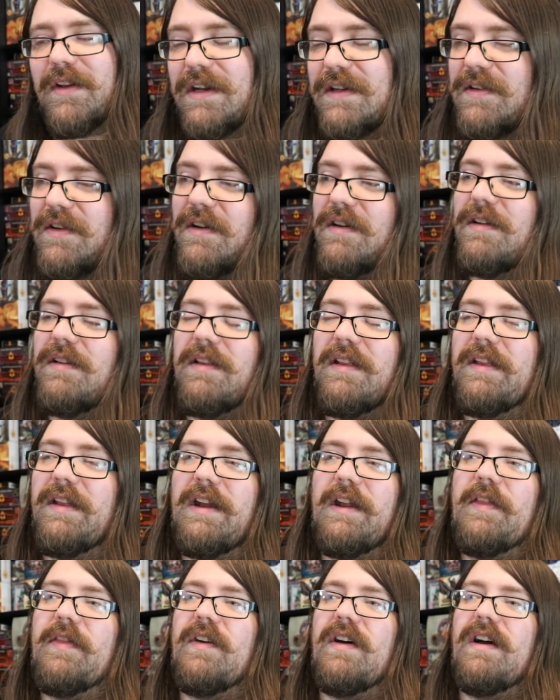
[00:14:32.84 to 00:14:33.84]
than I, thought. than
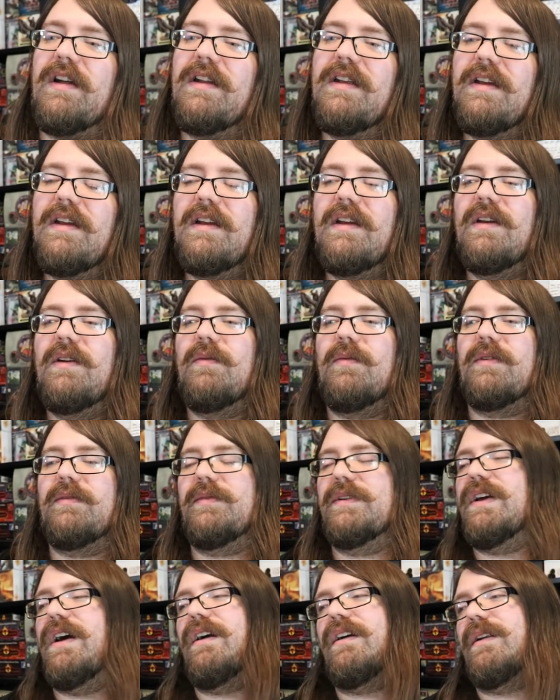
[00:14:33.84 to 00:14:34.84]
I thought. We're,
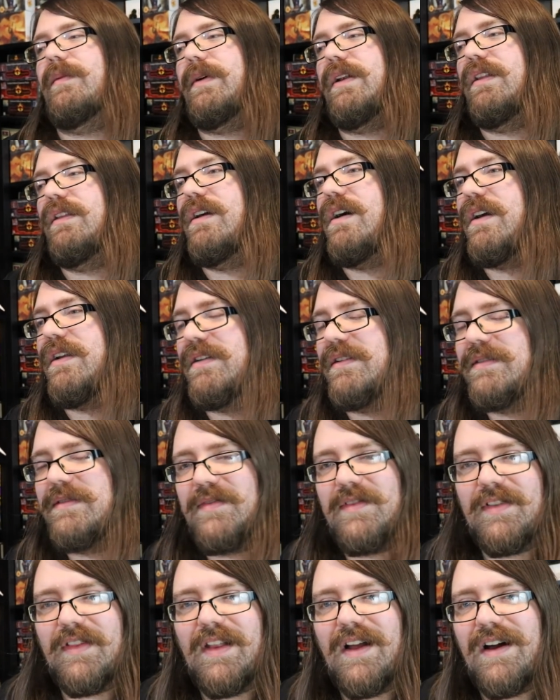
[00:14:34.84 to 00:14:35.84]
we're, talking about a lot of a